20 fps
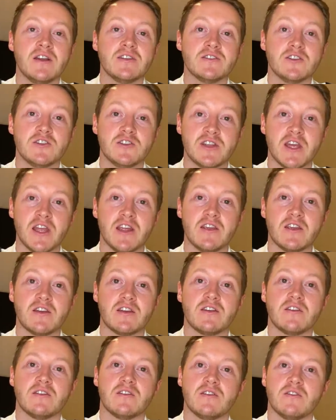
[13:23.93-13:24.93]
to
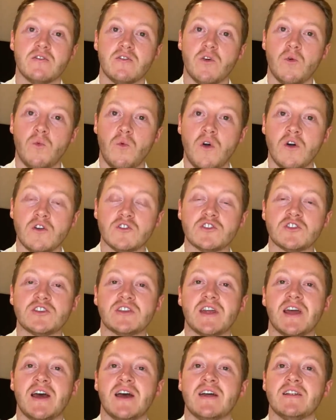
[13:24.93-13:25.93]
take the watch
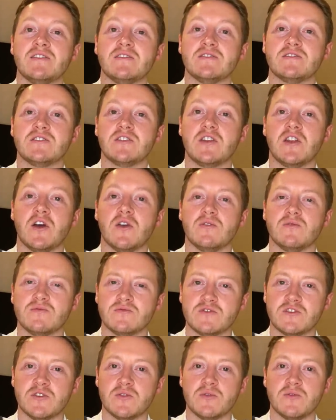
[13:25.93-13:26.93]
and
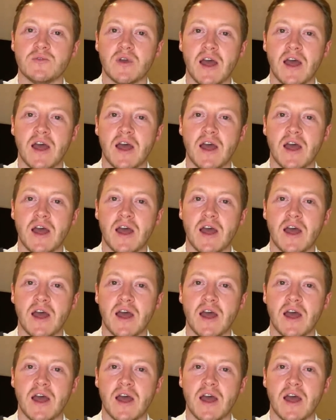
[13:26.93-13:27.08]
to